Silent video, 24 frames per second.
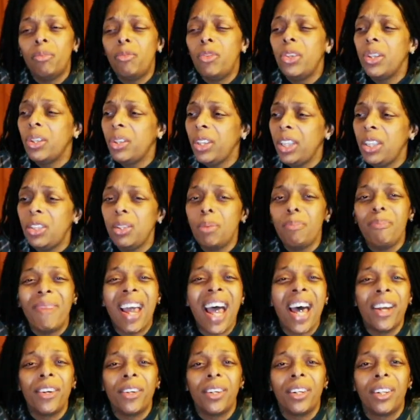really do
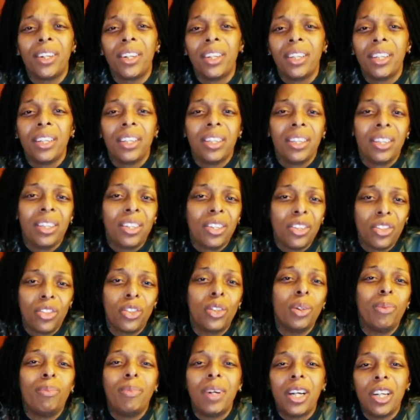matter
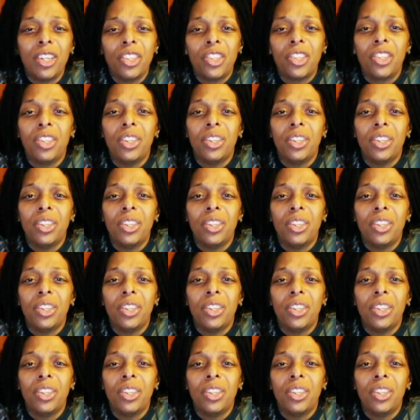so much.